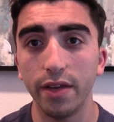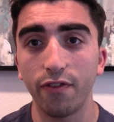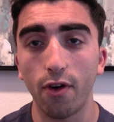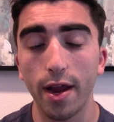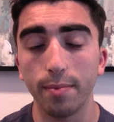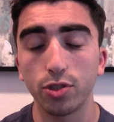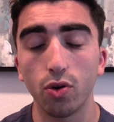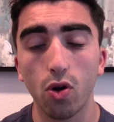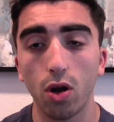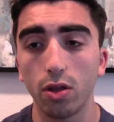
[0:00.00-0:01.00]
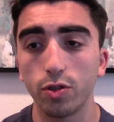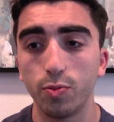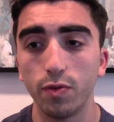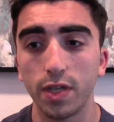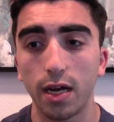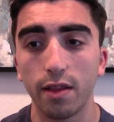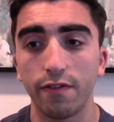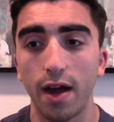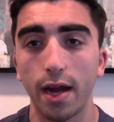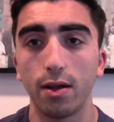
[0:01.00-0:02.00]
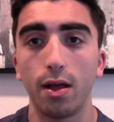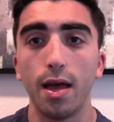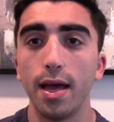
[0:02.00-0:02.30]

for him. So Carlos moves on to the final.